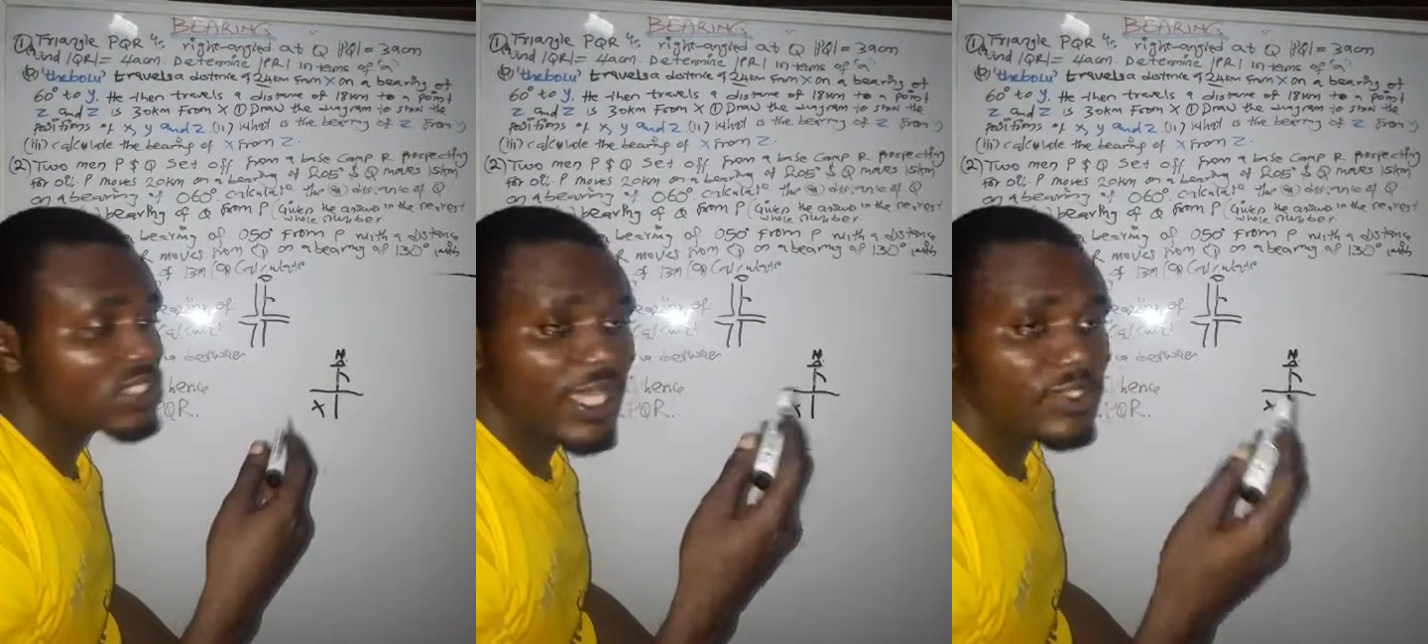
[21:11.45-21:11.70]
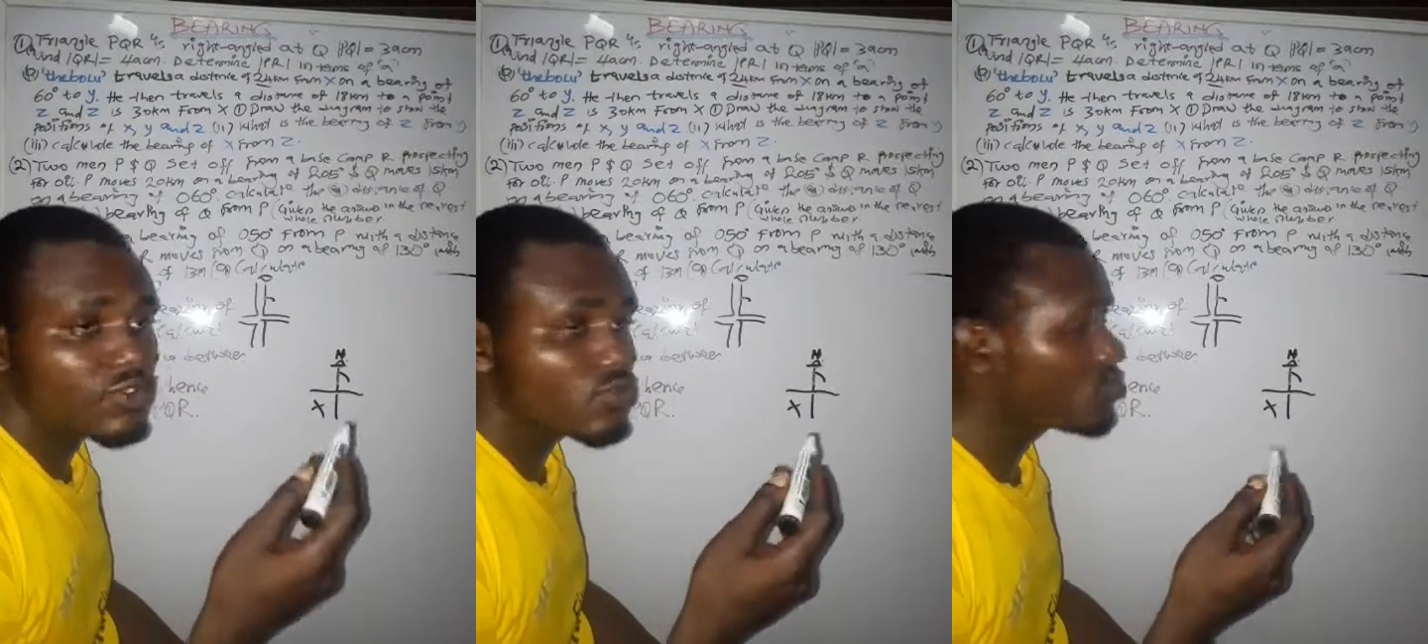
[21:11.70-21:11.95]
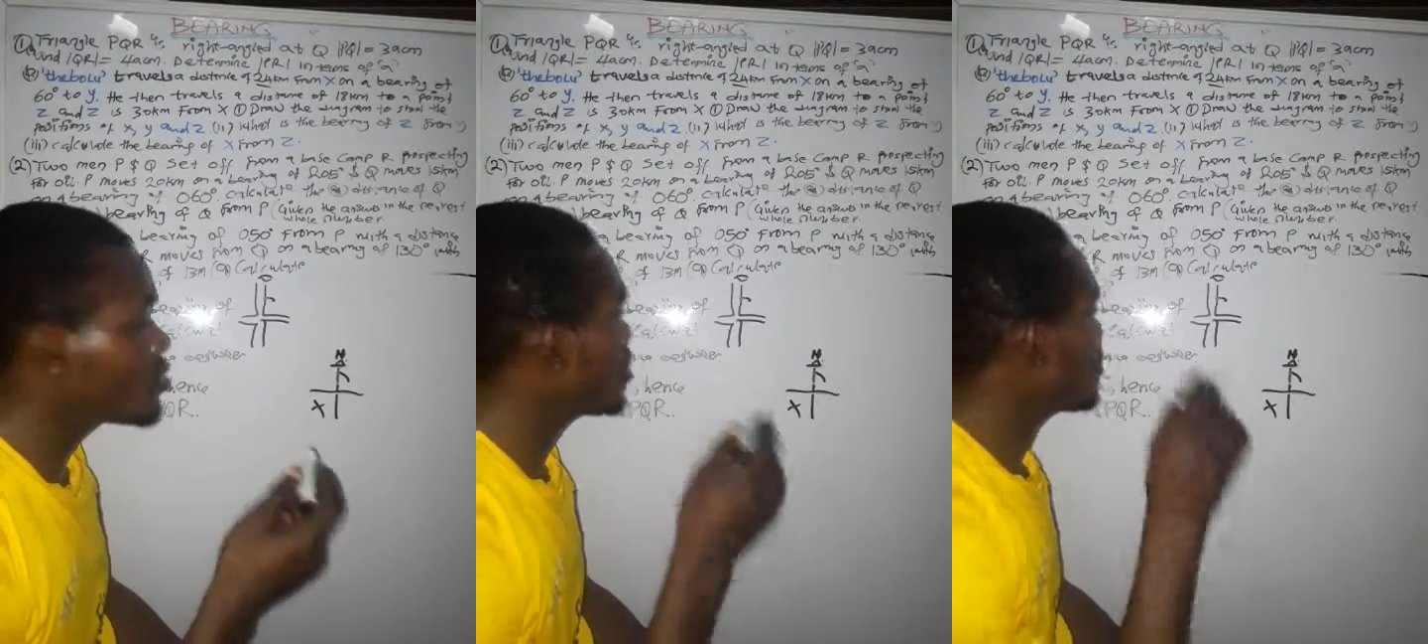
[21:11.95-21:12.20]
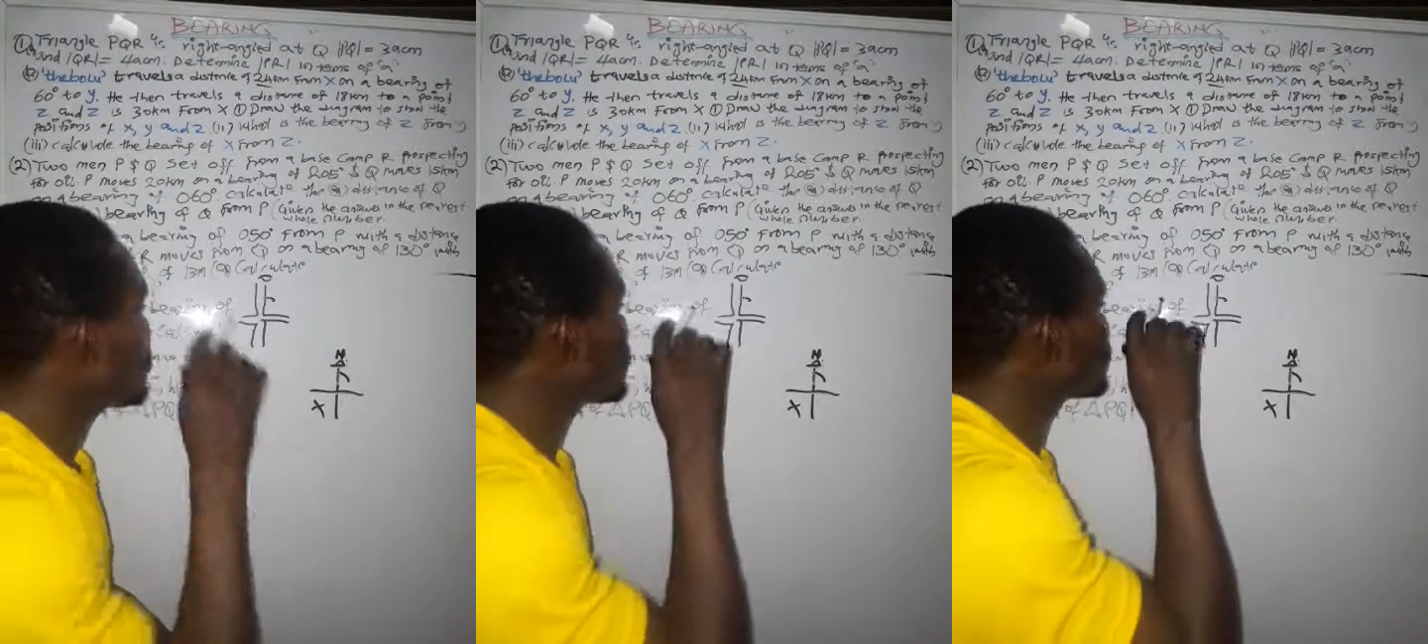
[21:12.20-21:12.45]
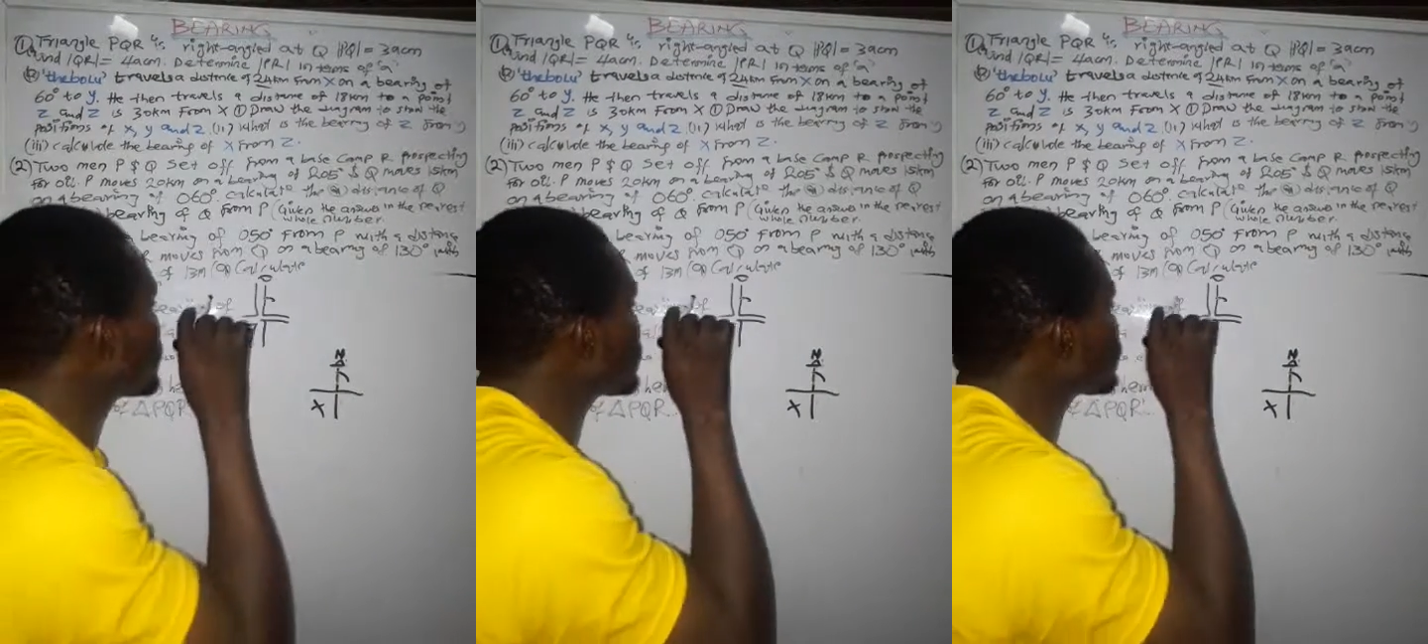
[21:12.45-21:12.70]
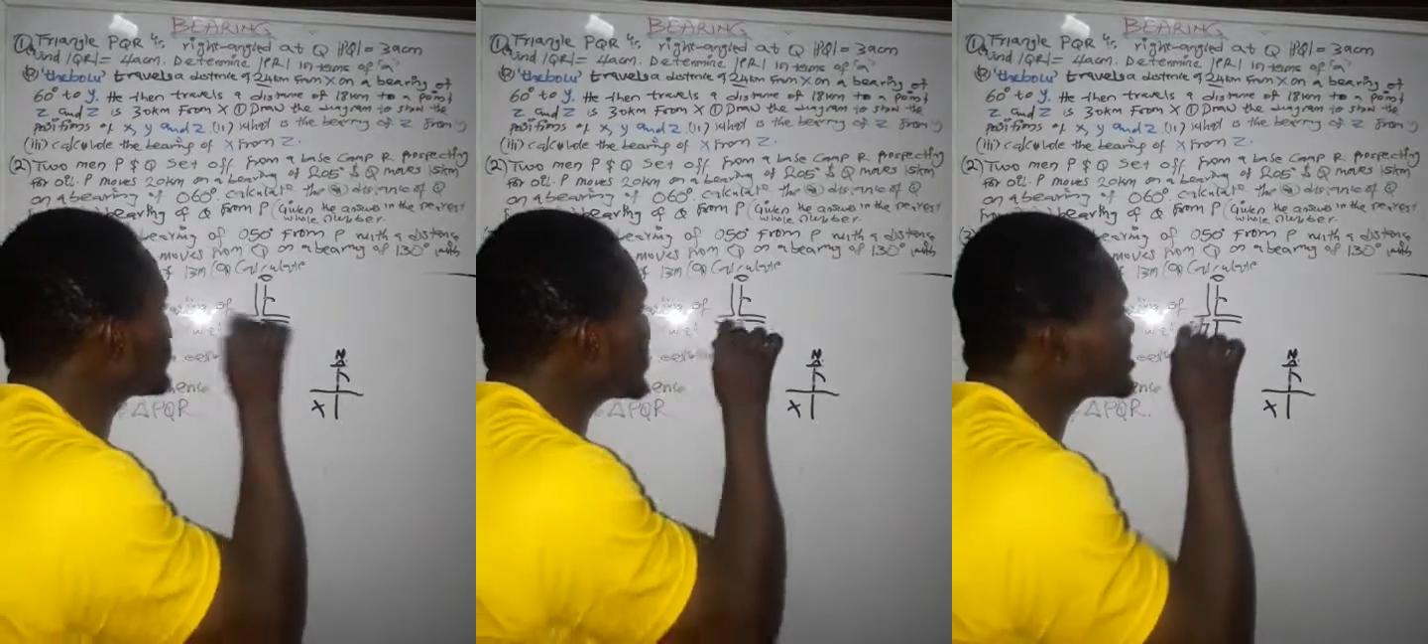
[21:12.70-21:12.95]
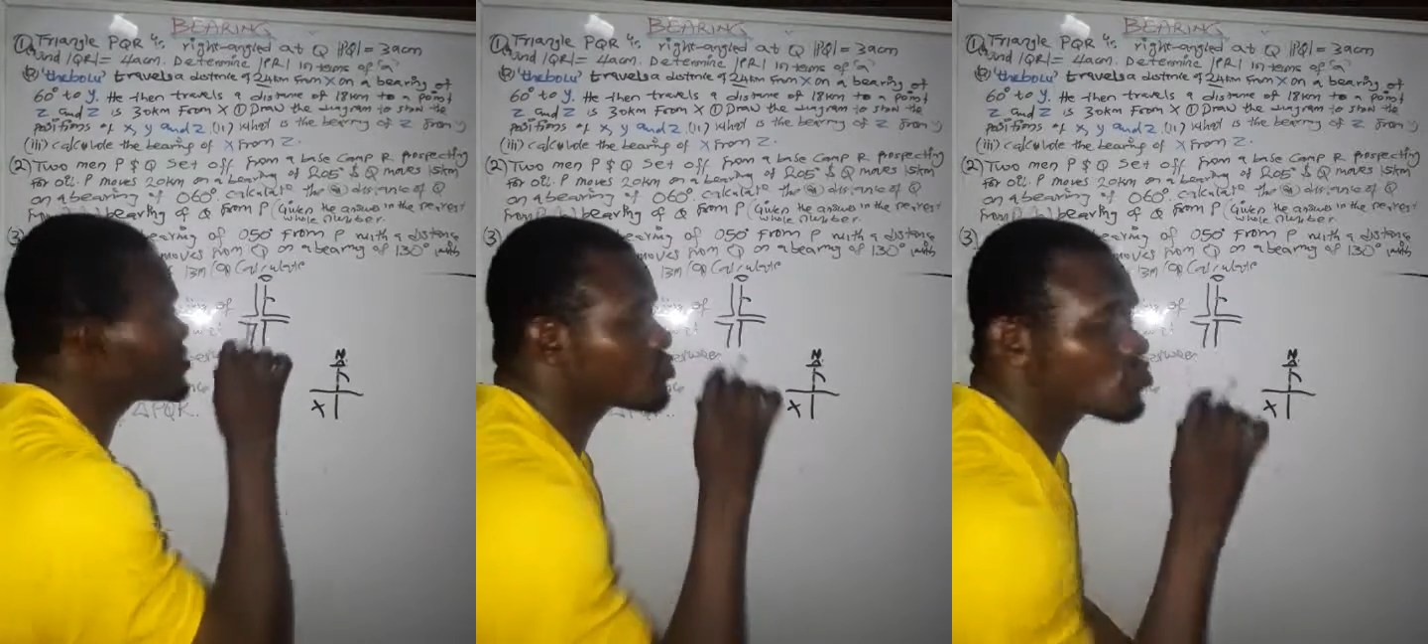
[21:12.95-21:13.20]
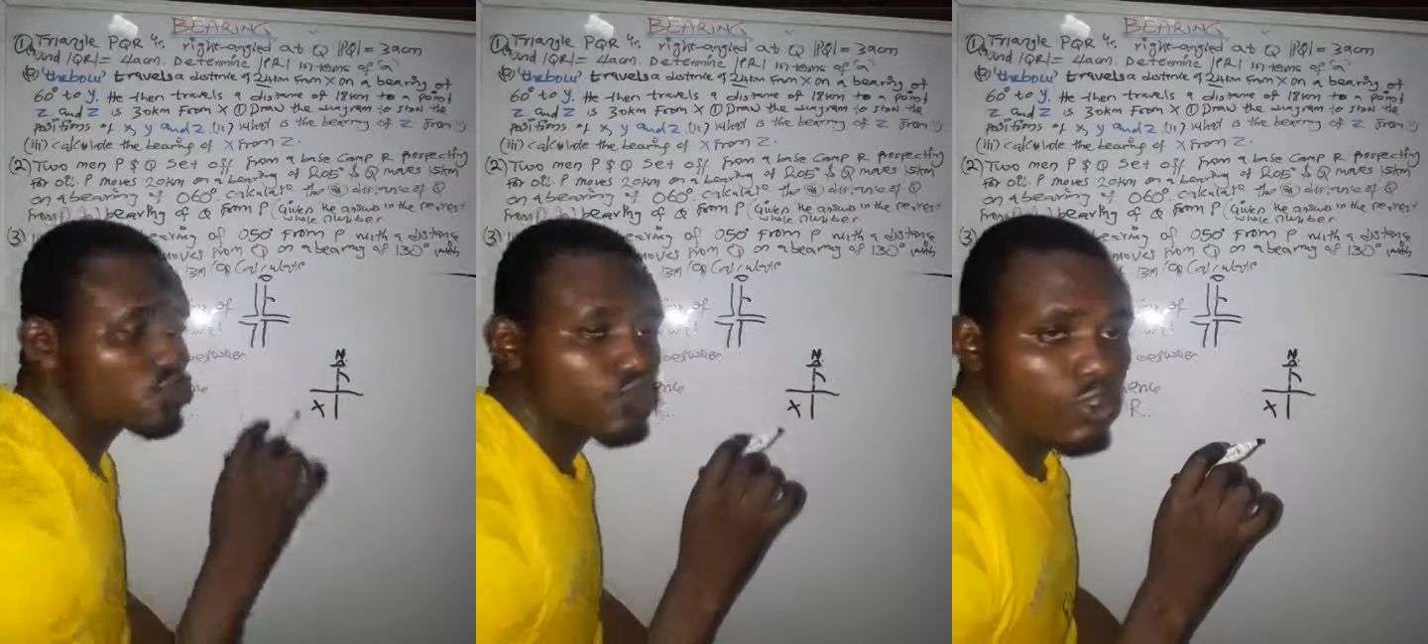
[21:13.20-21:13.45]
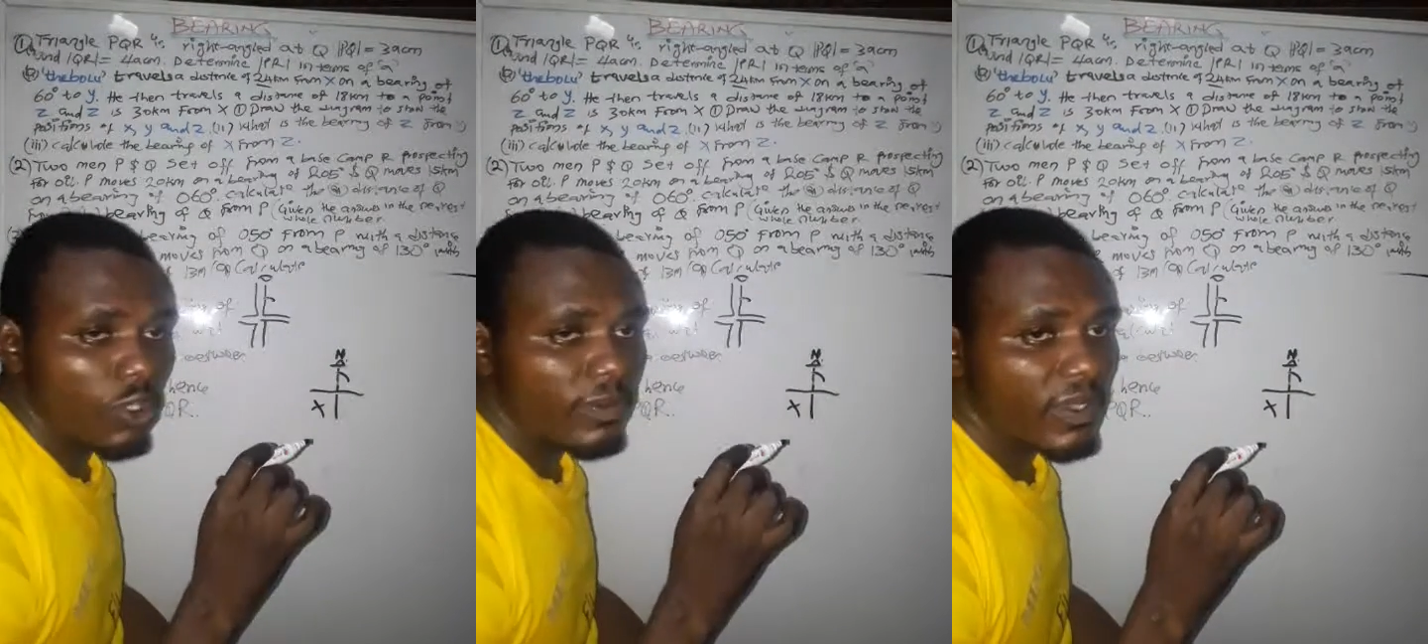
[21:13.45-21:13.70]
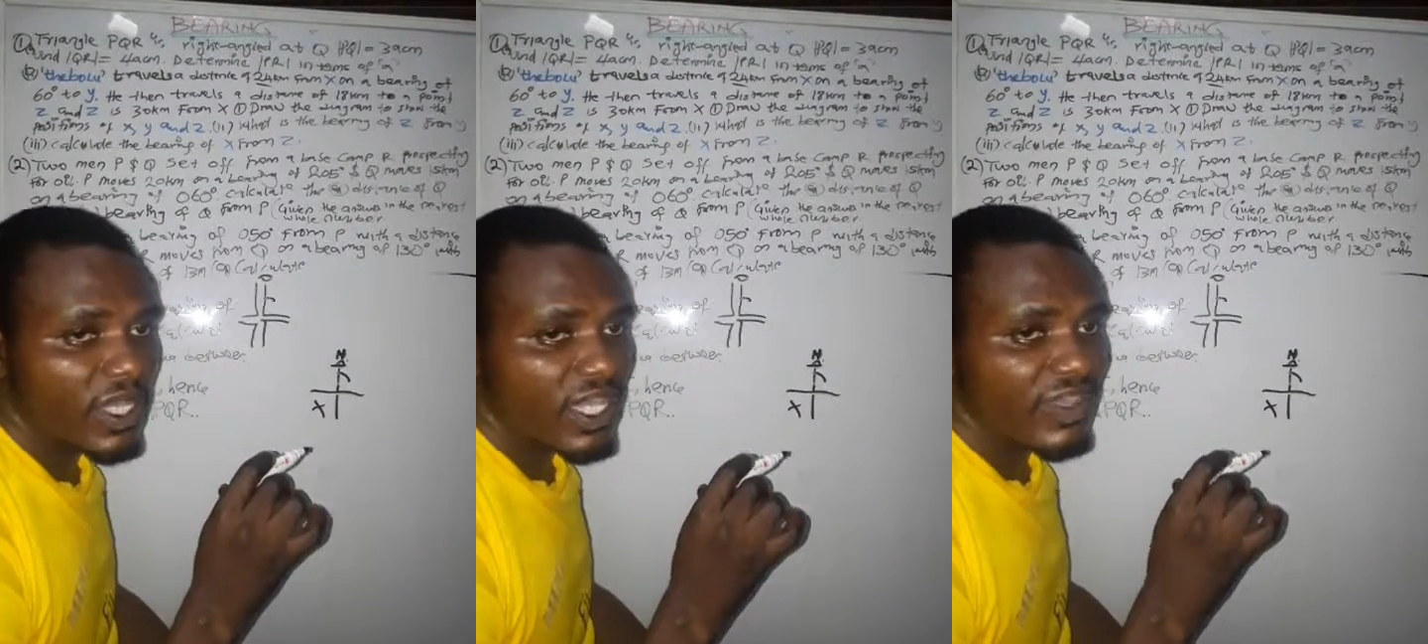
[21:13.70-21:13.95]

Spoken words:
tells you where to stop.